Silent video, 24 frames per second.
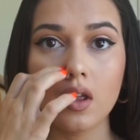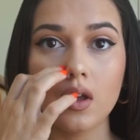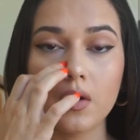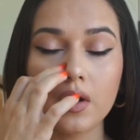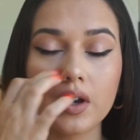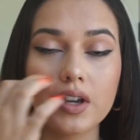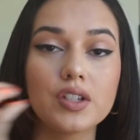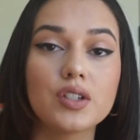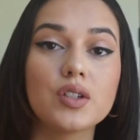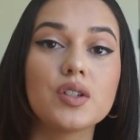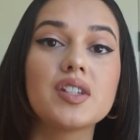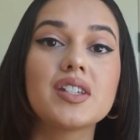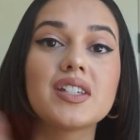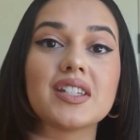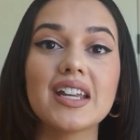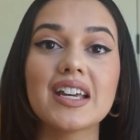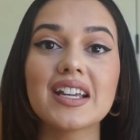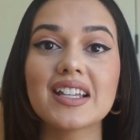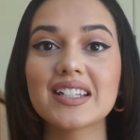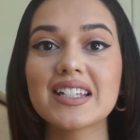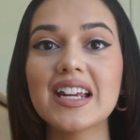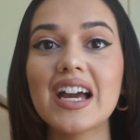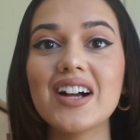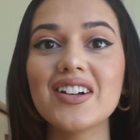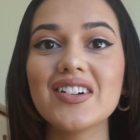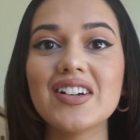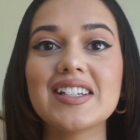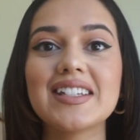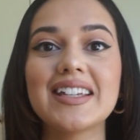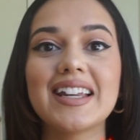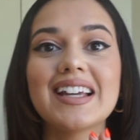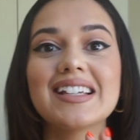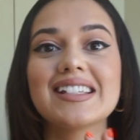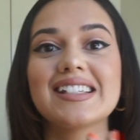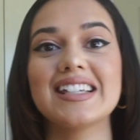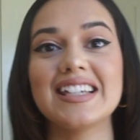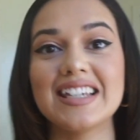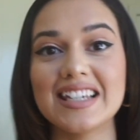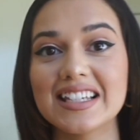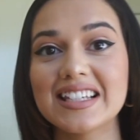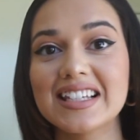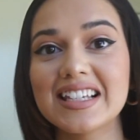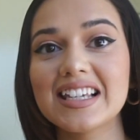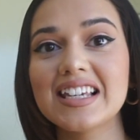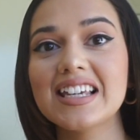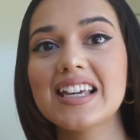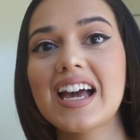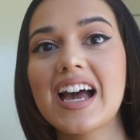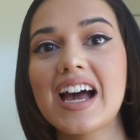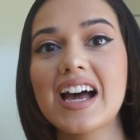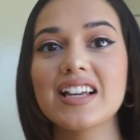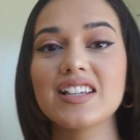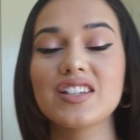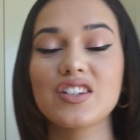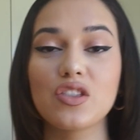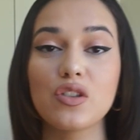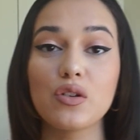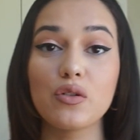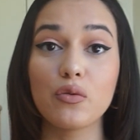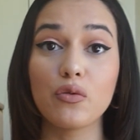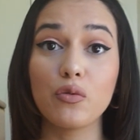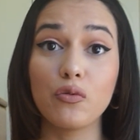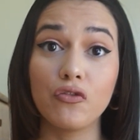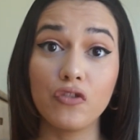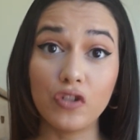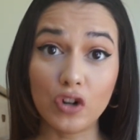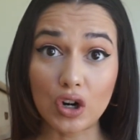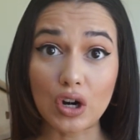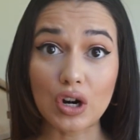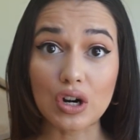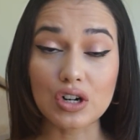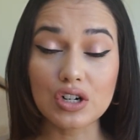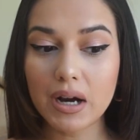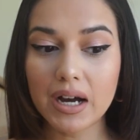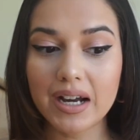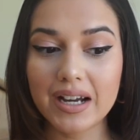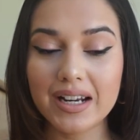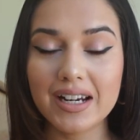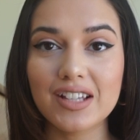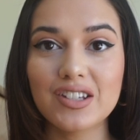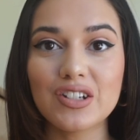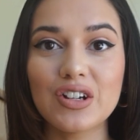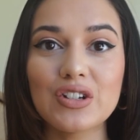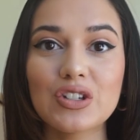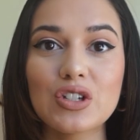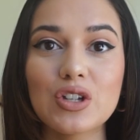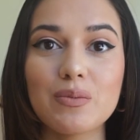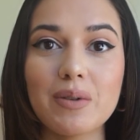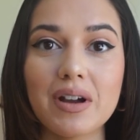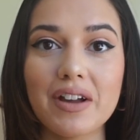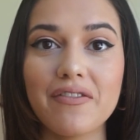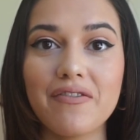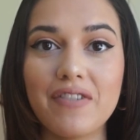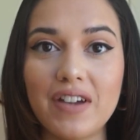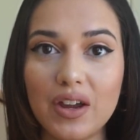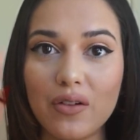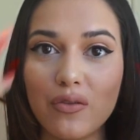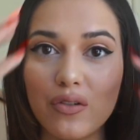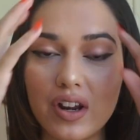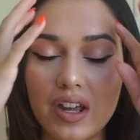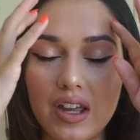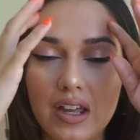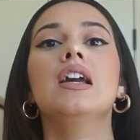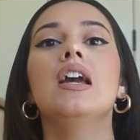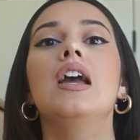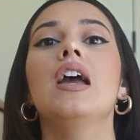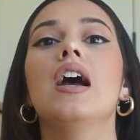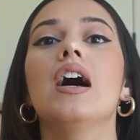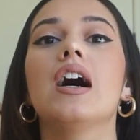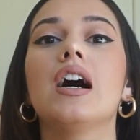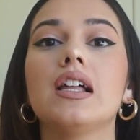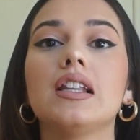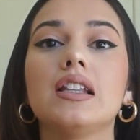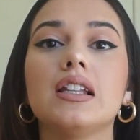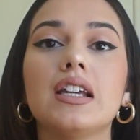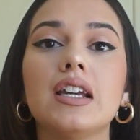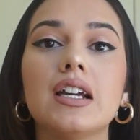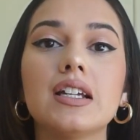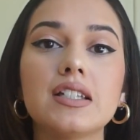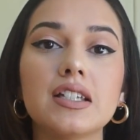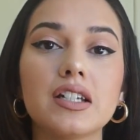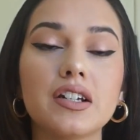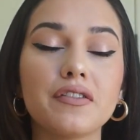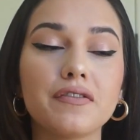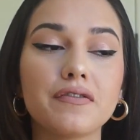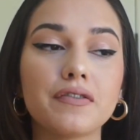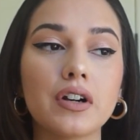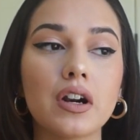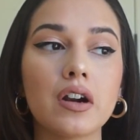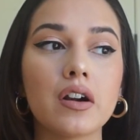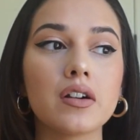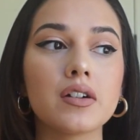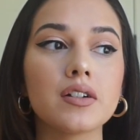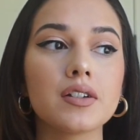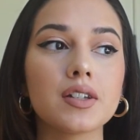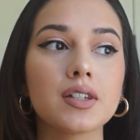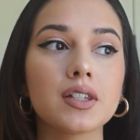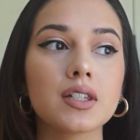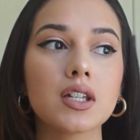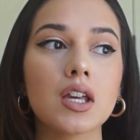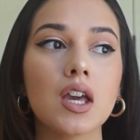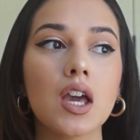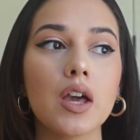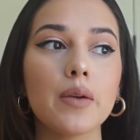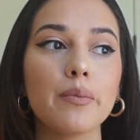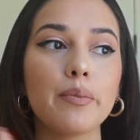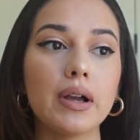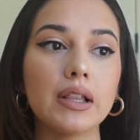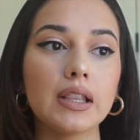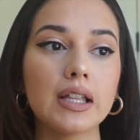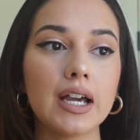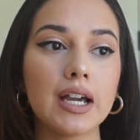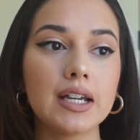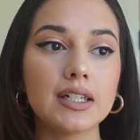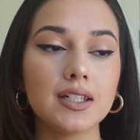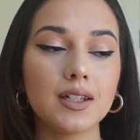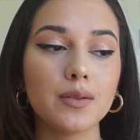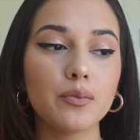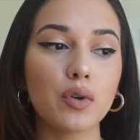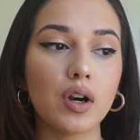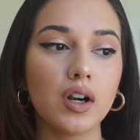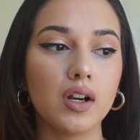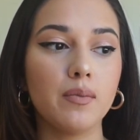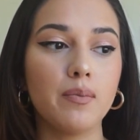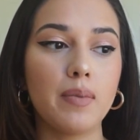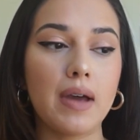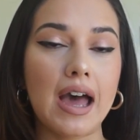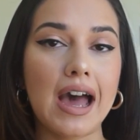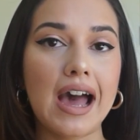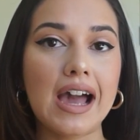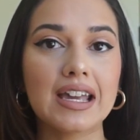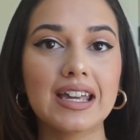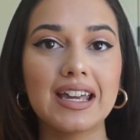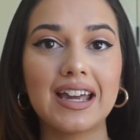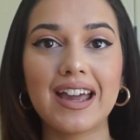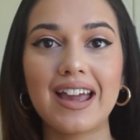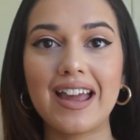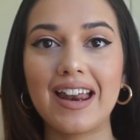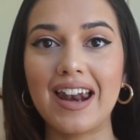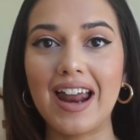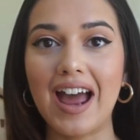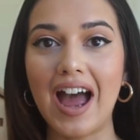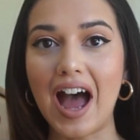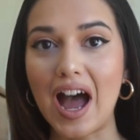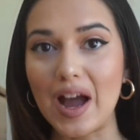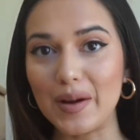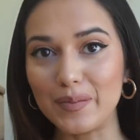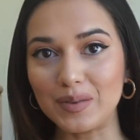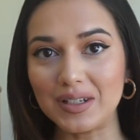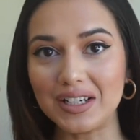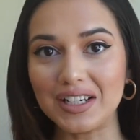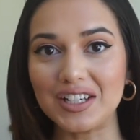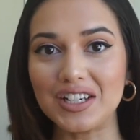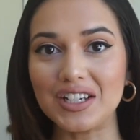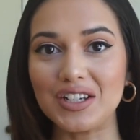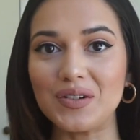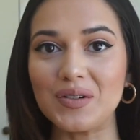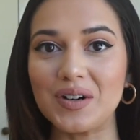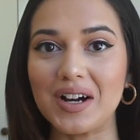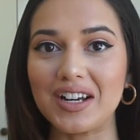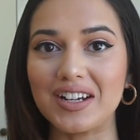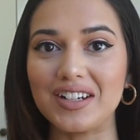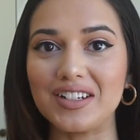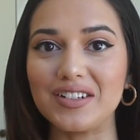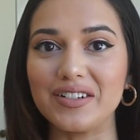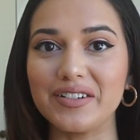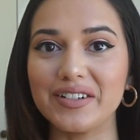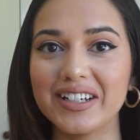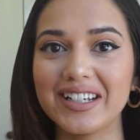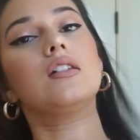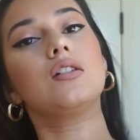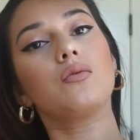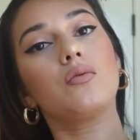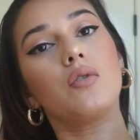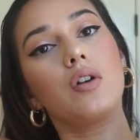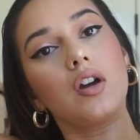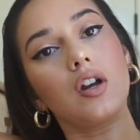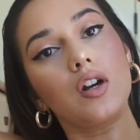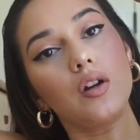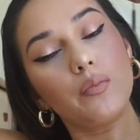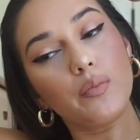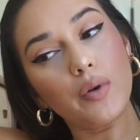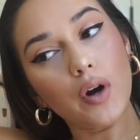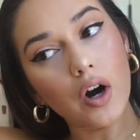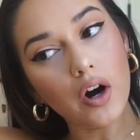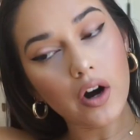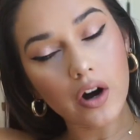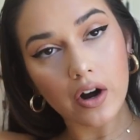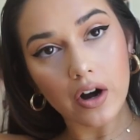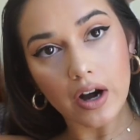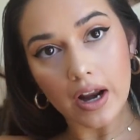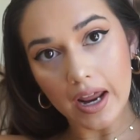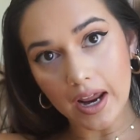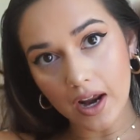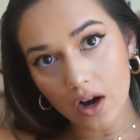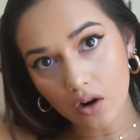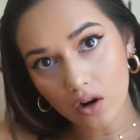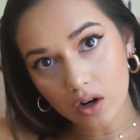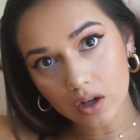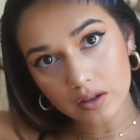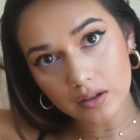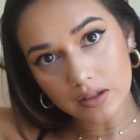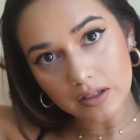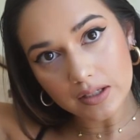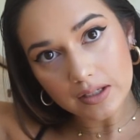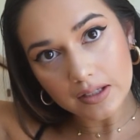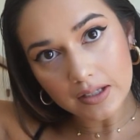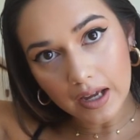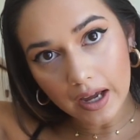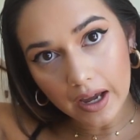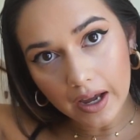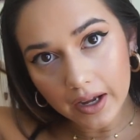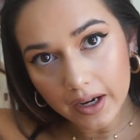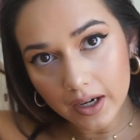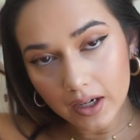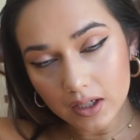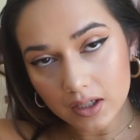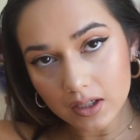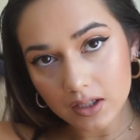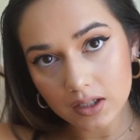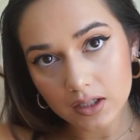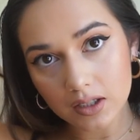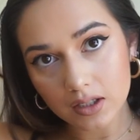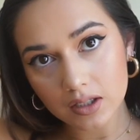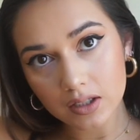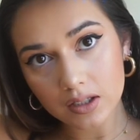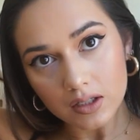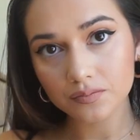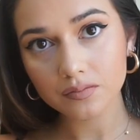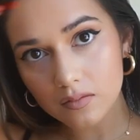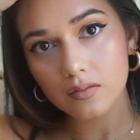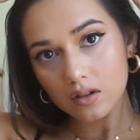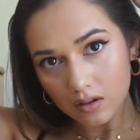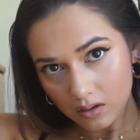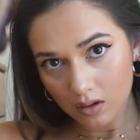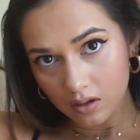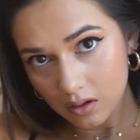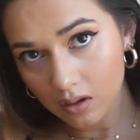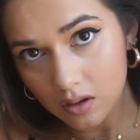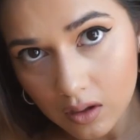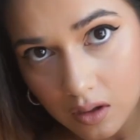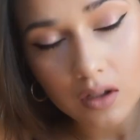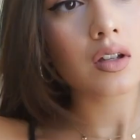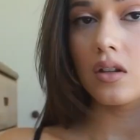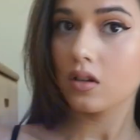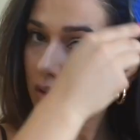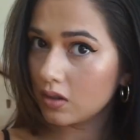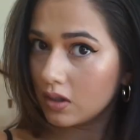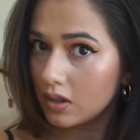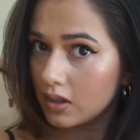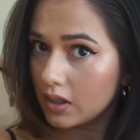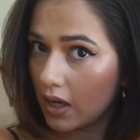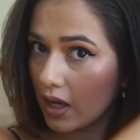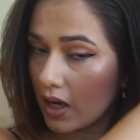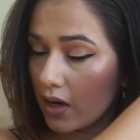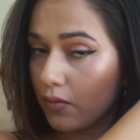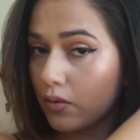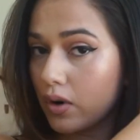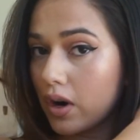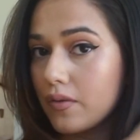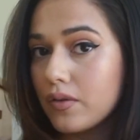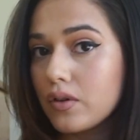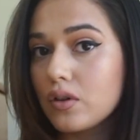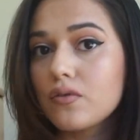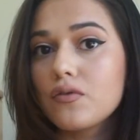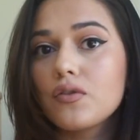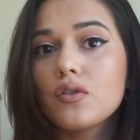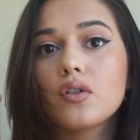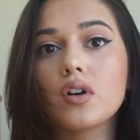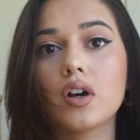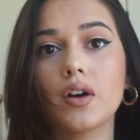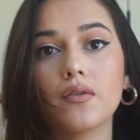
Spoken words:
Okay, so this next style isn't as easy as the first, but it's also my favorite. Aaliyah did it first, Bella Hadid brought it back, and I'm teaching you how to do it. We're gonna part our hair on the side, just kind of wherever you feel